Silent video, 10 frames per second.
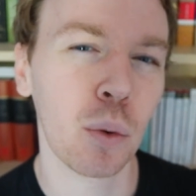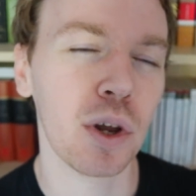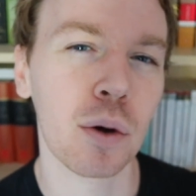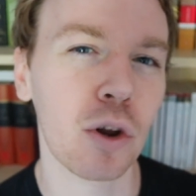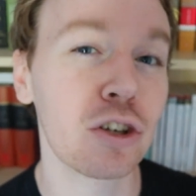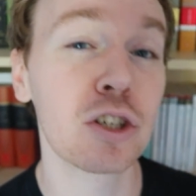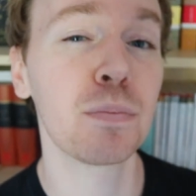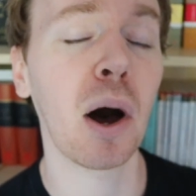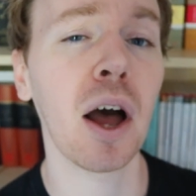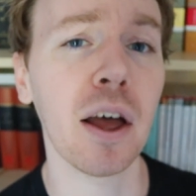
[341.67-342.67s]
We don't
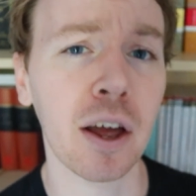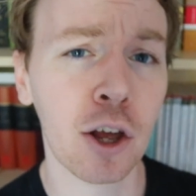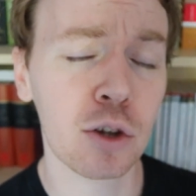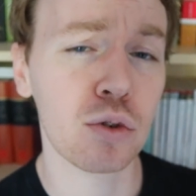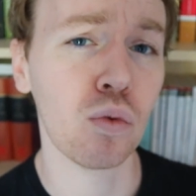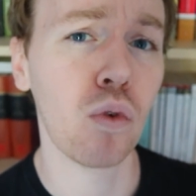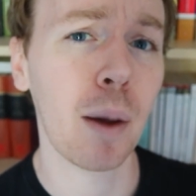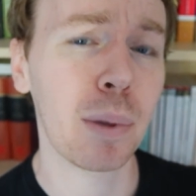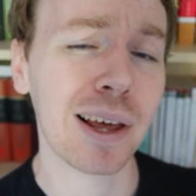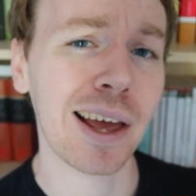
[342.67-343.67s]
aspire to
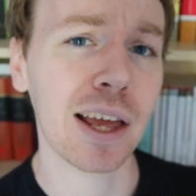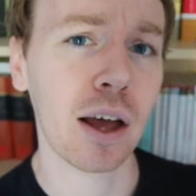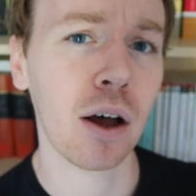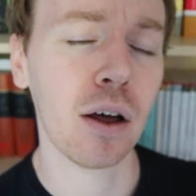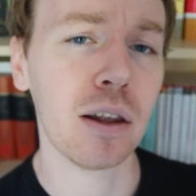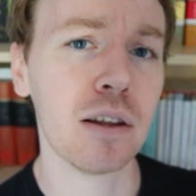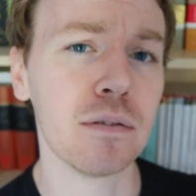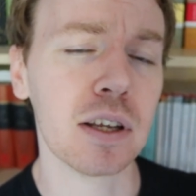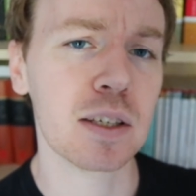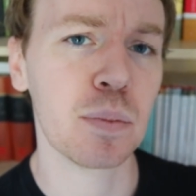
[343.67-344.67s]
replicate her
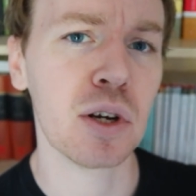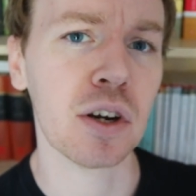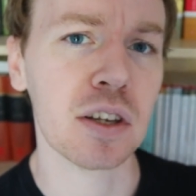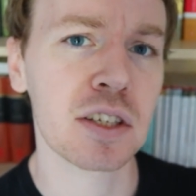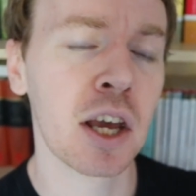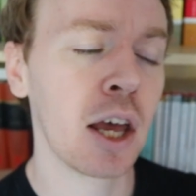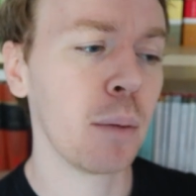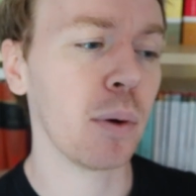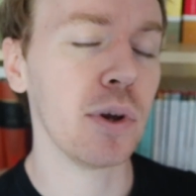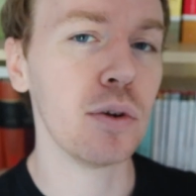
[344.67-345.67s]
lived experience,
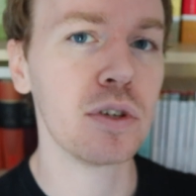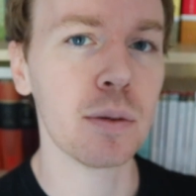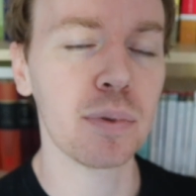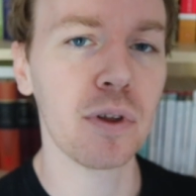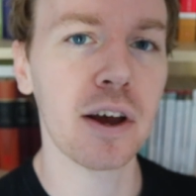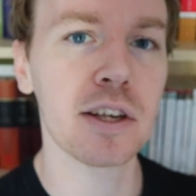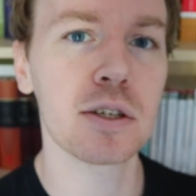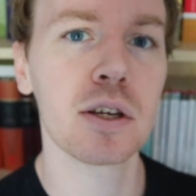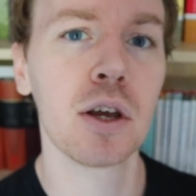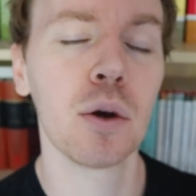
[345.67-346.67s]
but we do
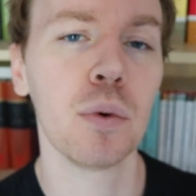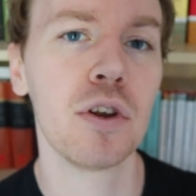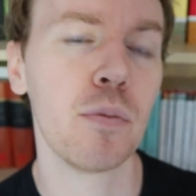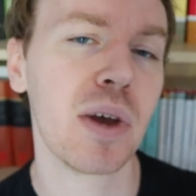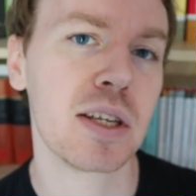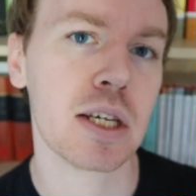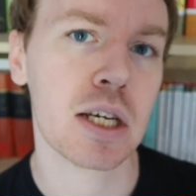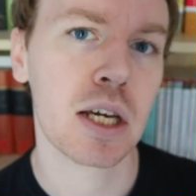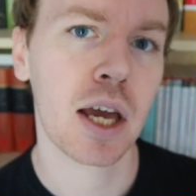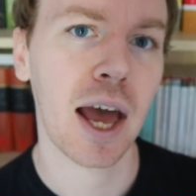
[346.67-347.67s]
sympathize, we do
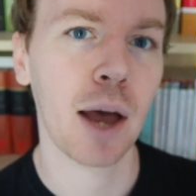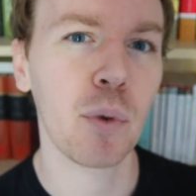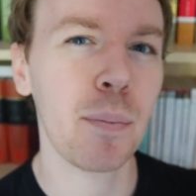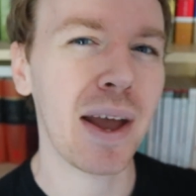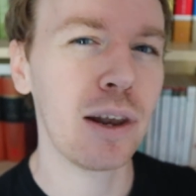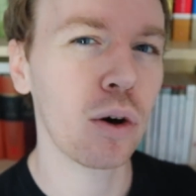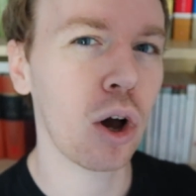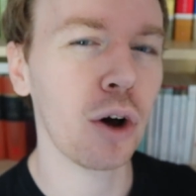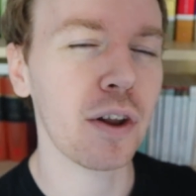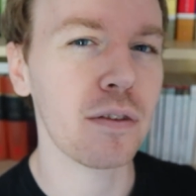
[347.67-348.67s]
pity, and we may
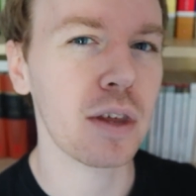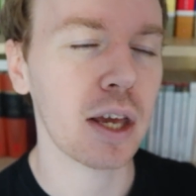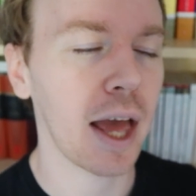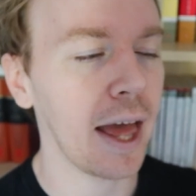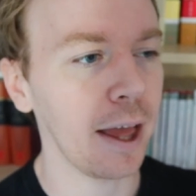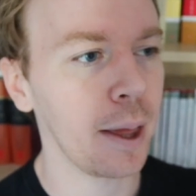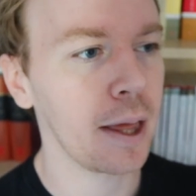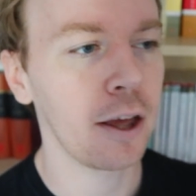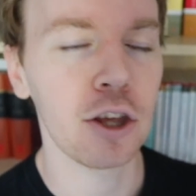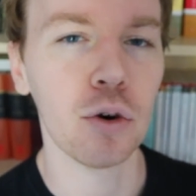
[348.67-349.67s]
look on and think, hey,
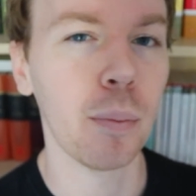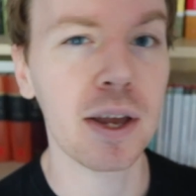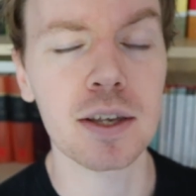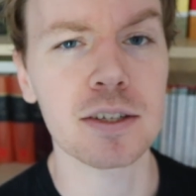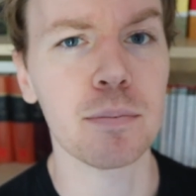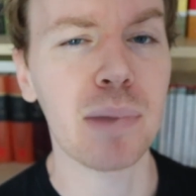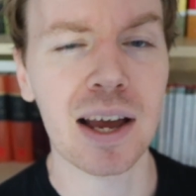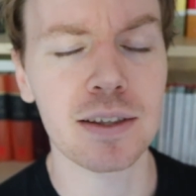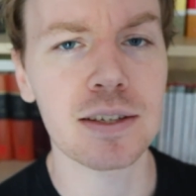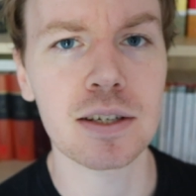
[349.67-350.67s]
you're making some
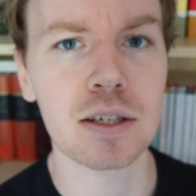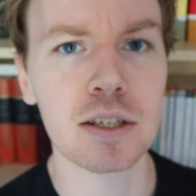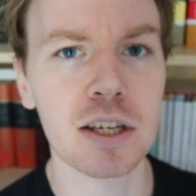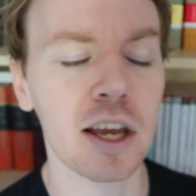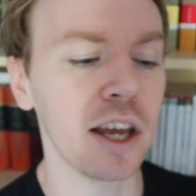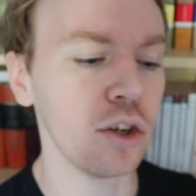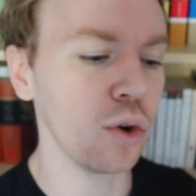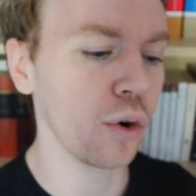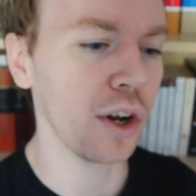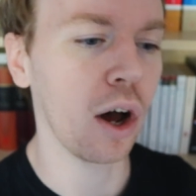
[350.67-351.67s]
bad decisions here and
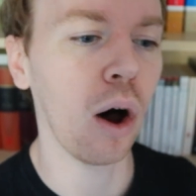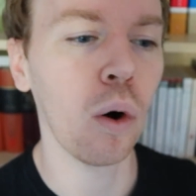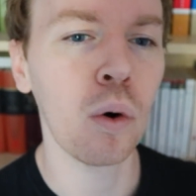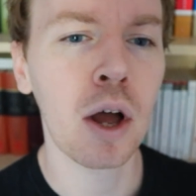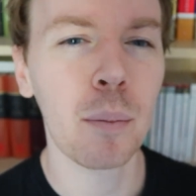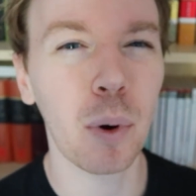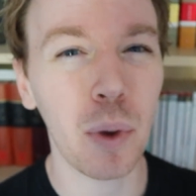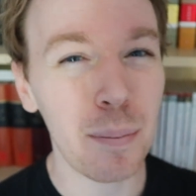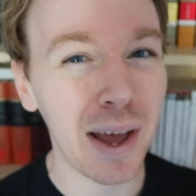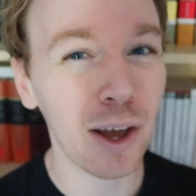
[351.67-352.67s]
you're in a hole, but
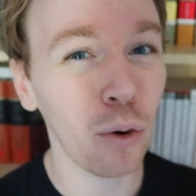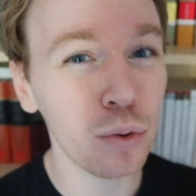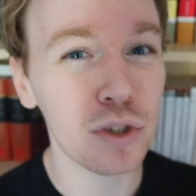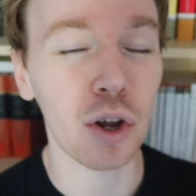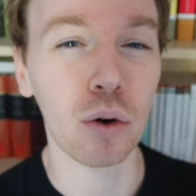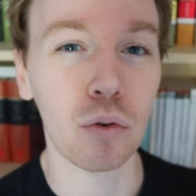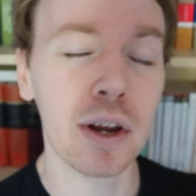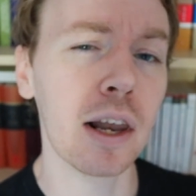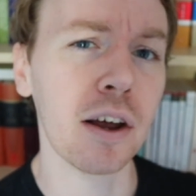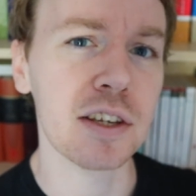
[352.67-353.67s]
we may also
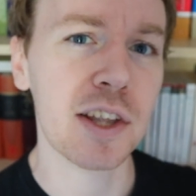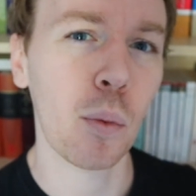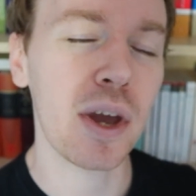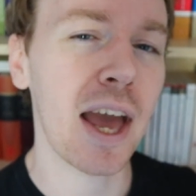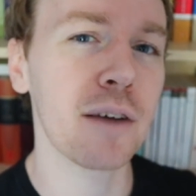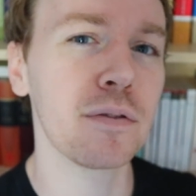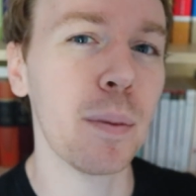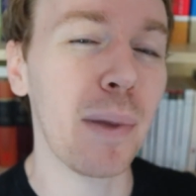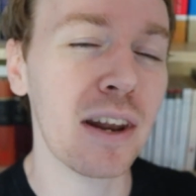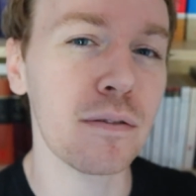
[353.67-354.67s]
realize that we have
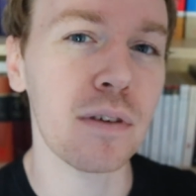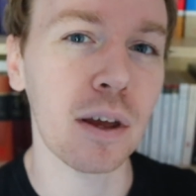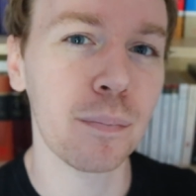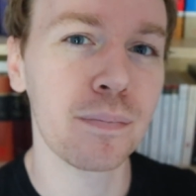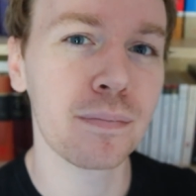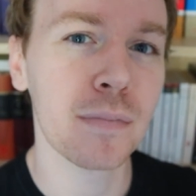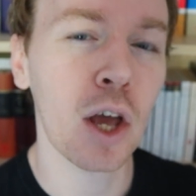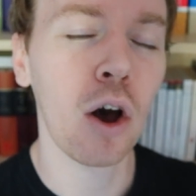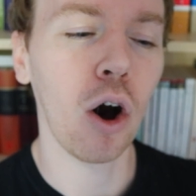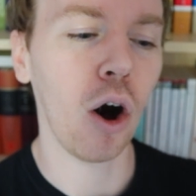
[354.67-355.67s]
the benefit
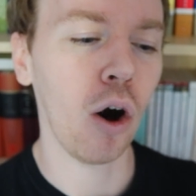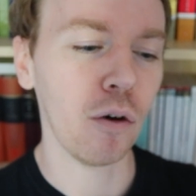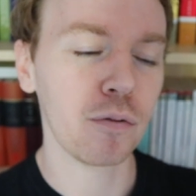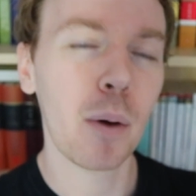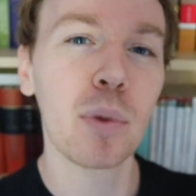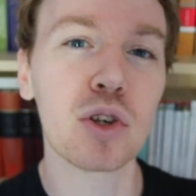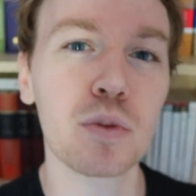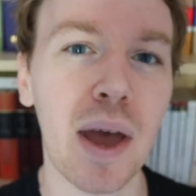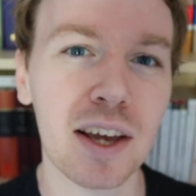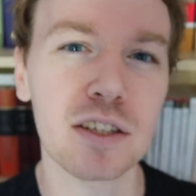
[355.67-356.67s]
of
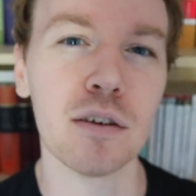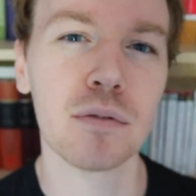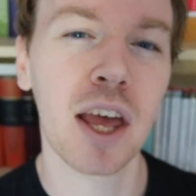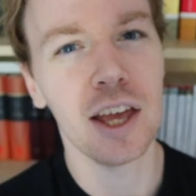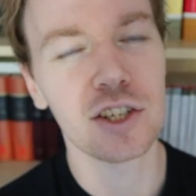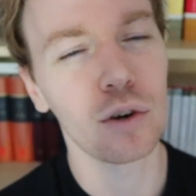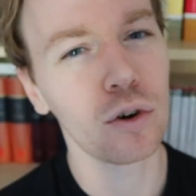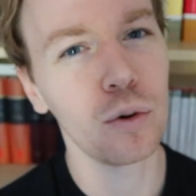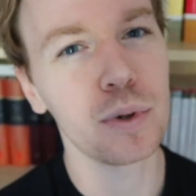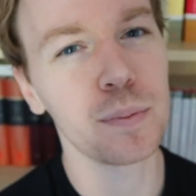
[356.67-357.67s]
perspective,
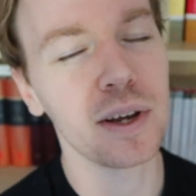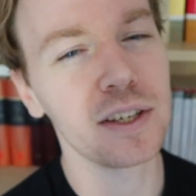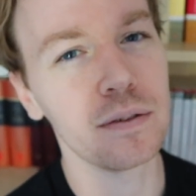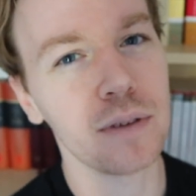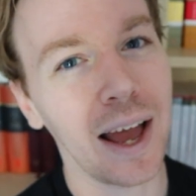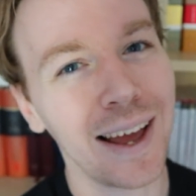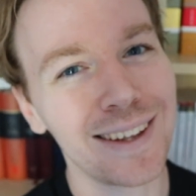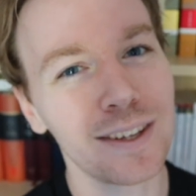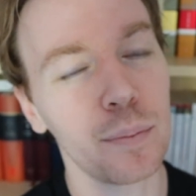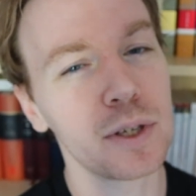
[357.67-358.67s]
historical perspective,
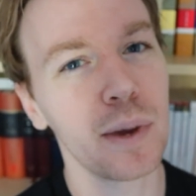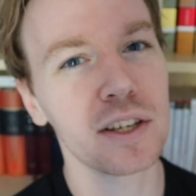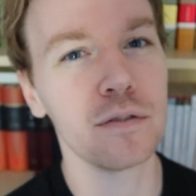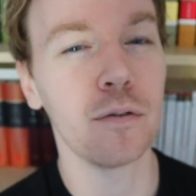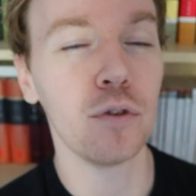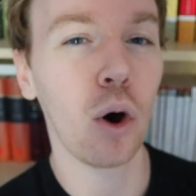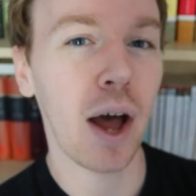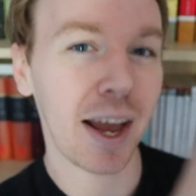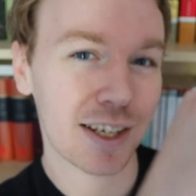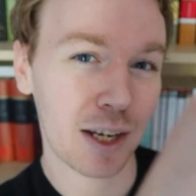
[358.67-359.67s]
and the perspective of not
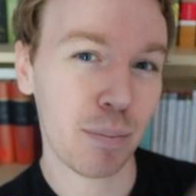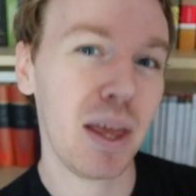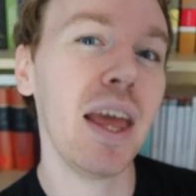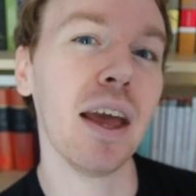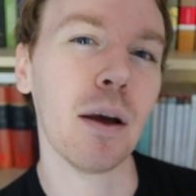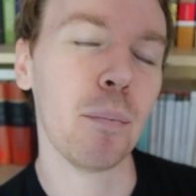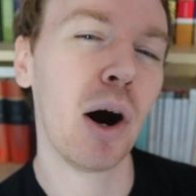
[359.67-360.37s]
actually being